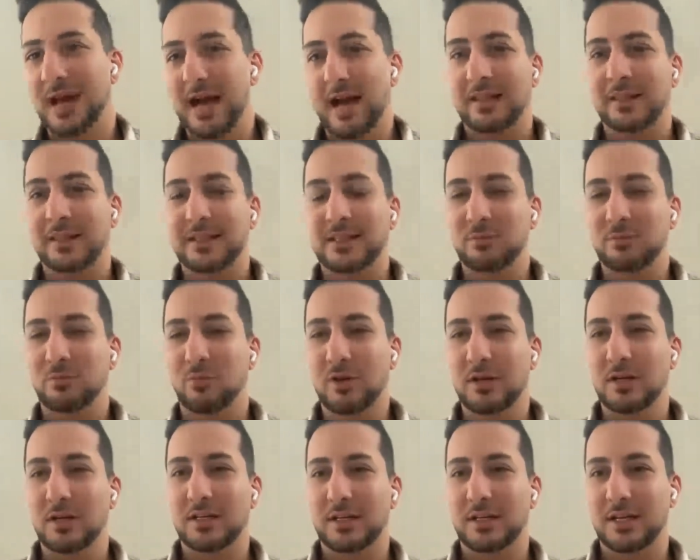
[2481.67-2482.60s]
at this
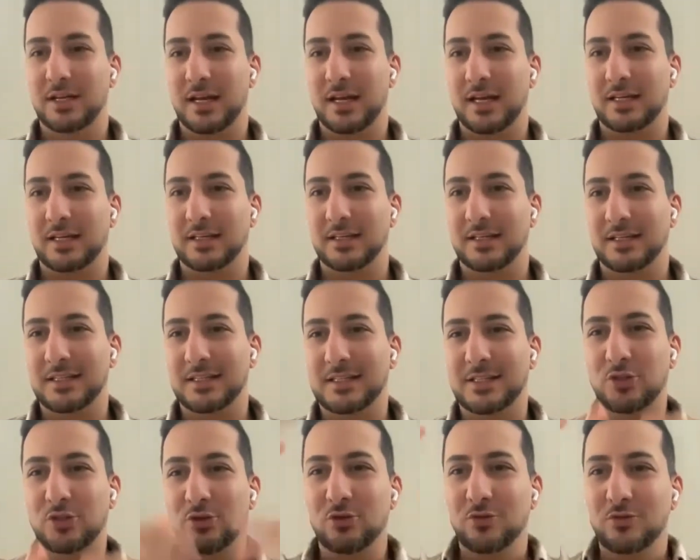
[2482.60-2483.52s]
point, like,
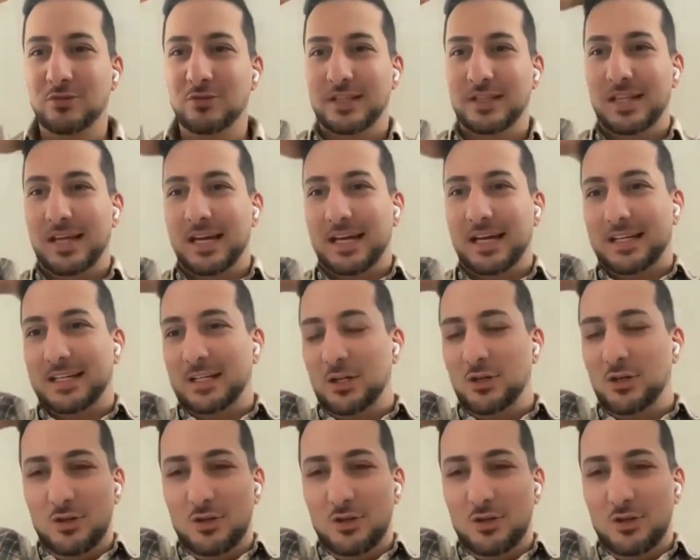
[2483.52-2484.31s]
it's still like